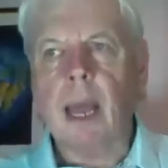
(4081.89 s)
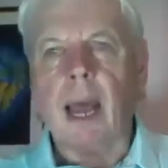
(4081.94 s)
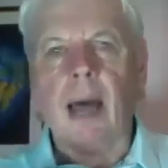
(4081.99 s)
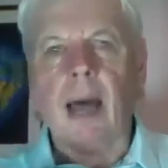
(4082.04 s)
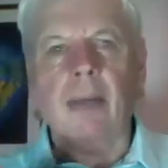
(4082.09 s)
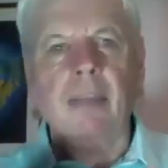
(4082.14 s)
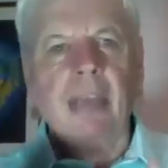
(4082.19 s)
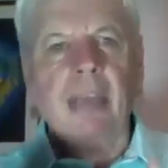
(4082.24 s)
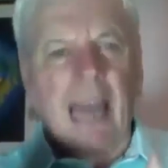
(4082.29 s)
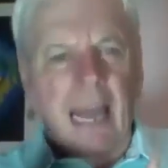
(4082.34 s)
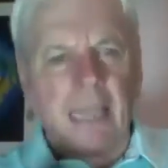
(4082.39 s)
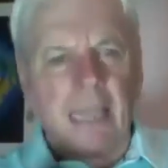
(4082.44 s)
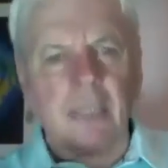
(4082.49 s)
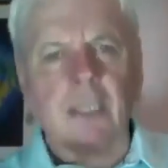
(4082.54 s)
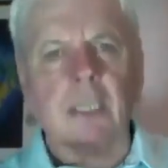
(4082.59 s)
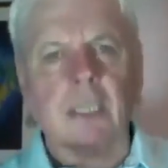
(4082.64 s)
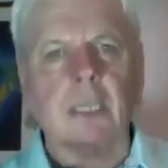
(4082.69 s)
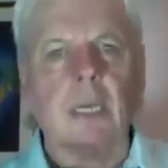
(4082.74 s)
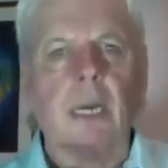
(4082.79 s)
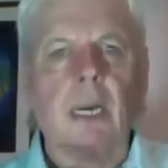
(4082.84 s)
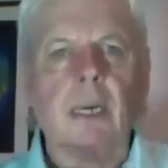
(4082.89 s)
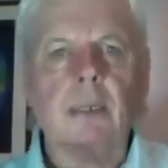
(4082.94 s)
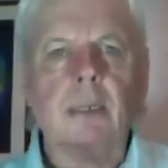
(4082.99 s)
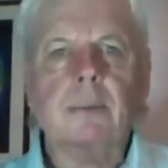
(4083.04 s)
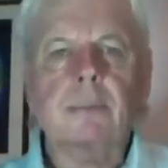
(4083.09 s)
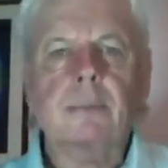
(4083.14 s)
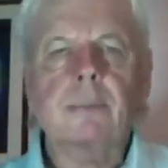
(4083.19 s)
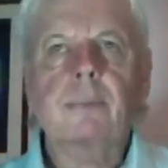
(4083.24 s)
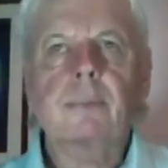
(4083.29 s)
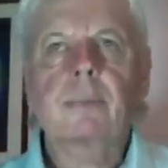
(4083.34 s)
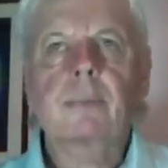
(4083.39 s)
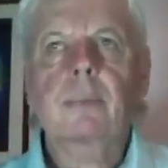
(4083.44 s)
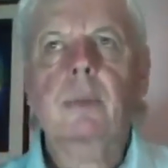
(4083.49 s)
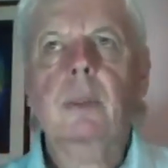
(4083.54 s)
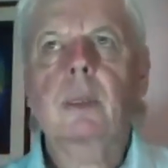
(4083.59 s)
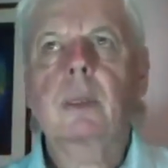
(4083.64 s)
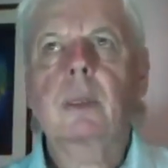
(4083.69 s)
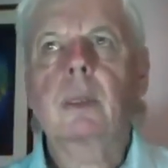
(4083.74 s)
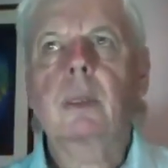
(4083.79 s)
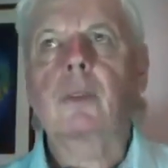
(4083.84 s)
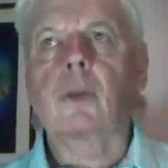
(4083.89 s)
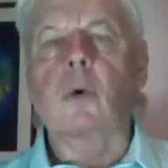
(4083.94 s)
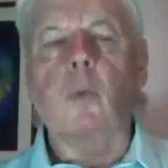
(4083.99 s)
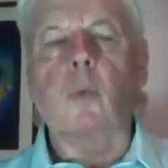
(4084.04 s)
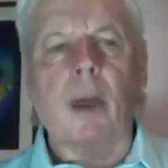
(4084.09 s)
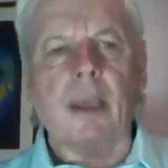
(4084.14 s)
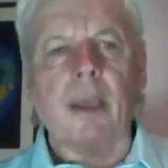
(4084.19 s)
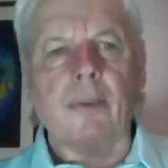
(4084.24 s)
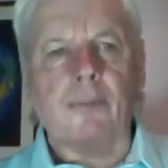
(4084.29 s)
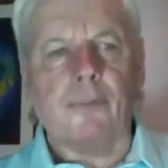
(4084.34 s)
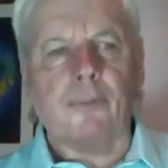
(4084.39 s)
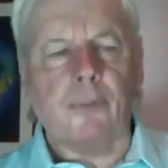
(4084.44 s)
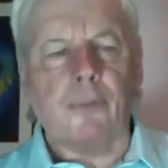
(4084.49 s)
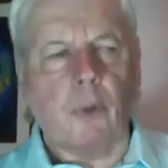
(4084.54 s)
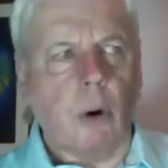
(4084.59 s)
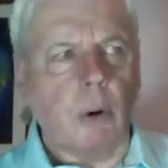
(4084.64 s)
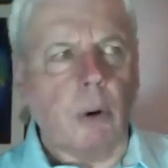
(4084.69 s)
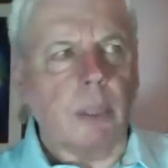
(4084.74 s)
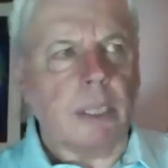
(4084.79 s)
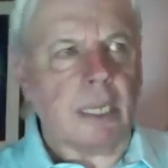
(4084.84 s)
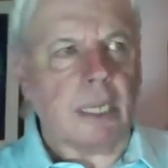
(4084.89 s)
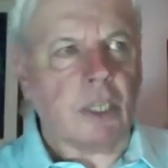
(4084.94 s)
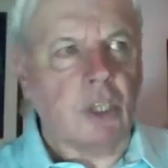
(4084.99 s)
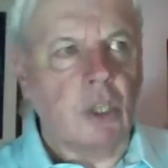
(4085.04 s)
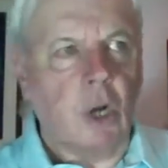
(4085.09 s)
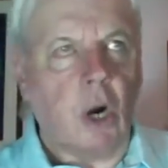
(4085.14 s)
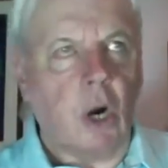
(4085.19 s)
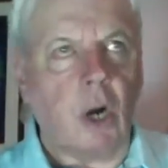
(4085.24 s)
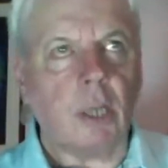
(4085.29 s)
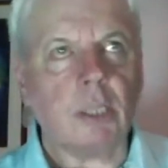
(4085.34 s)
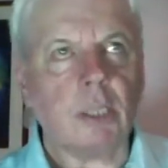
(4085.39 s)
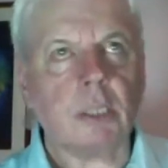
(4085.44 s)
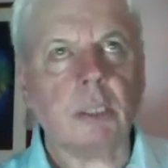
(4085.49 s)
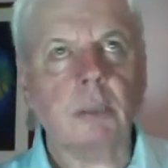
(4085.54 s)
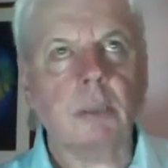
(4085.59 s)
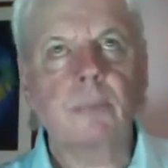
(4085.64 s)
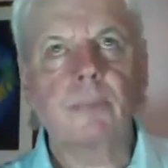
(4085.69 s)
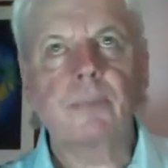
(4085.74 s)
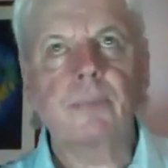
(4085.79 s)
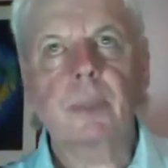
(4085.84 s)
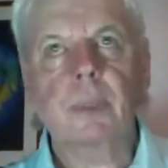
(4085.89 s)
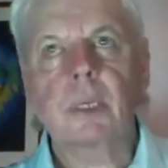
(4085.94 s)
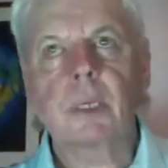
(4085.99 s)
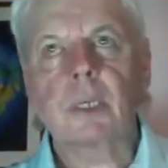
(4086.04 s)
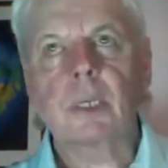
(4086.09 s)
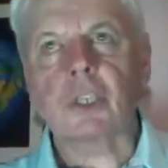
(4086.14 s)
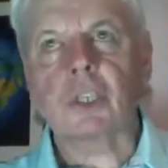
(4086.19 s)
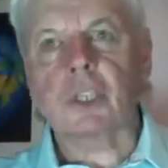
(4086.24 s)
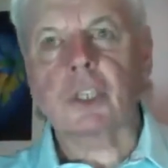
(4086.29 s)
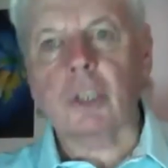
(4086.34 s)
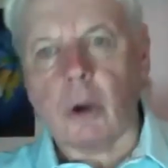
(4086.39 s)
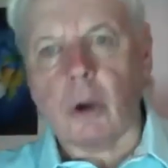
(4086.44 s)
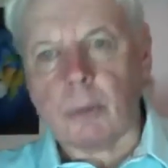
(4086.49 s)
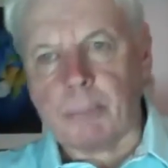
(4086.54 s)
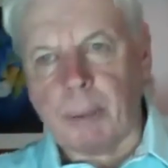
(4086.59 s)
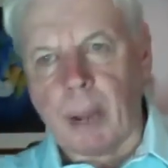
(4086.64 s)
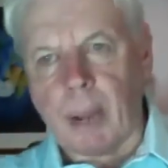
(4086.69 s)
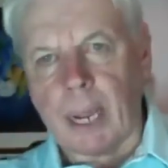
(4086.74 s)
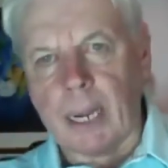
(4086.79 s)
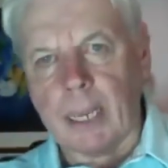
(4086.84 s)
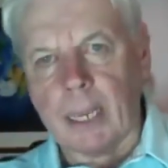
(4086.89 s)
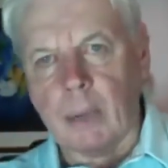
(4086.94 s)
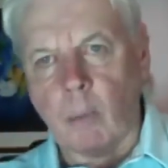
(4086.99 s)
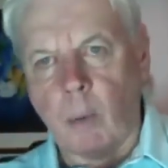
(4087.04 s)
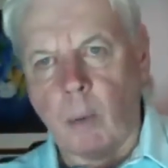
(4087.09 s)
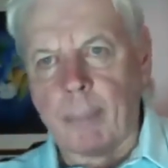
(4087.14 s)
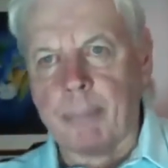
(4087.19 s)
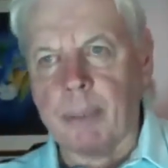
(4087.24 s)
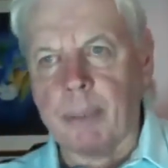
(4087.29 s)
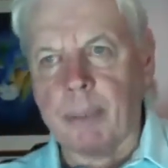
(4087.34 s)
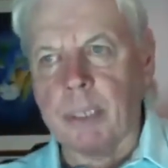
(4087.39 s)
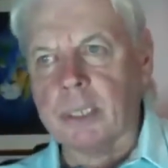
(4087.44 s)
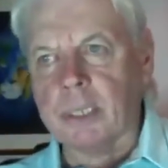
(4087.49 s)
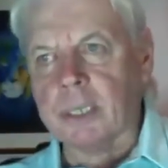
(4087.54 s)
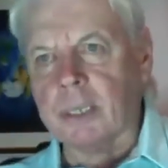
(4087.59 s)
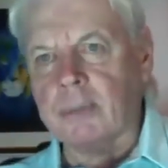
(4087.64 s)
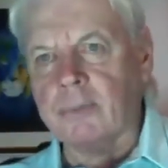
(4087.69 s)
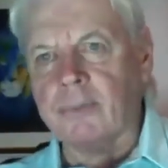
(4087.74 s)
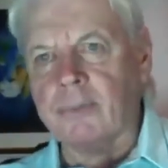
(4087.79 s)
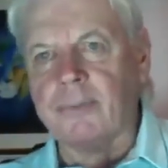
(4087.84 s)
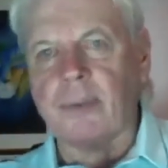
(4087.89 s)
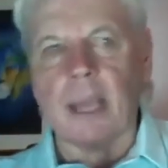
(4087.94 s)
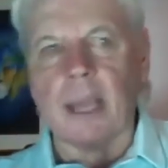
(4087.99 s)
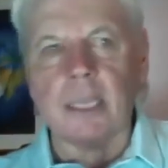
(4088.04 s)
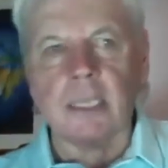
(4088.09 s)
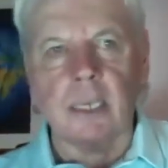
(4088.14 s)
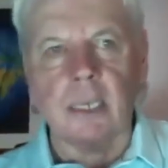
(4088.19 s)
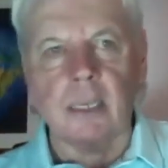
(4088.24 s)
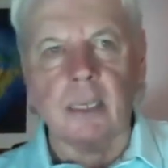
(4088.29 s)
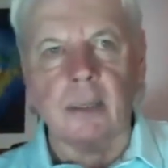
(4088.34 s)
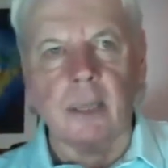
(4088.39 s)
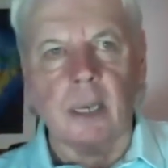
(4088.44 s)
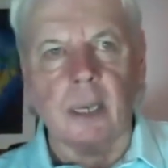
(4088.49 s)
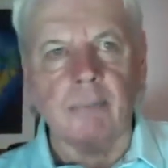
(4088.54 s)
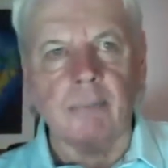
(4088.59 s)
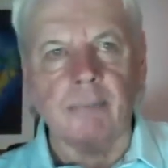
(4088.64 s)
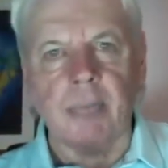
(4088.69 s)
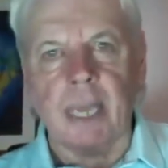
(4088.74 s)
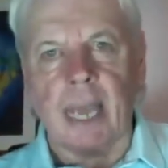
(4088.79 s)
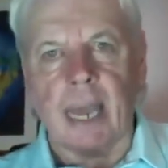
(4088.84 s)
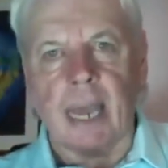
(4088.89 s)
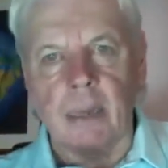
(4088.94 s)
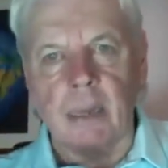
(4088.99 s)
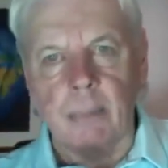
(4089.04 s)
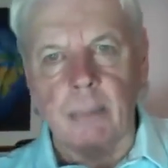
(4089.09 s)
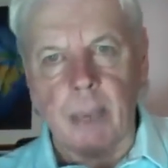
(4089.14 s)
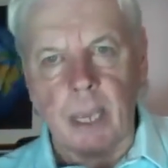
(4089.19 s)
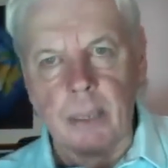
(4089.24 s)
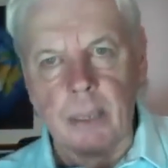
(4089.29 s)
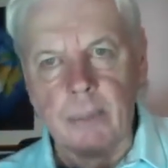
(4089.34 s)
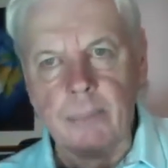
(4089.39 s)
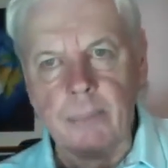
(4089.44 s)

And the answer, the way forward, is not stockpiling weapons and fighting the enemy,